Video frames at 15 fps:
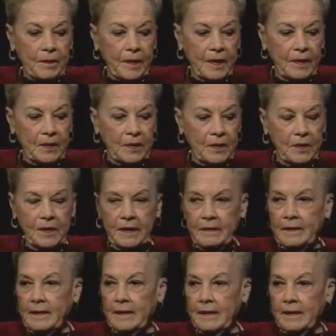an
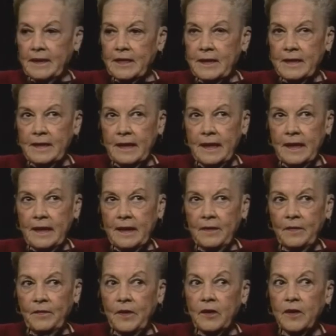otolaryngologist and a
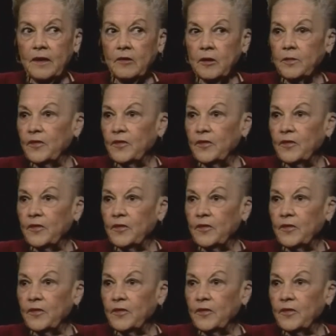very good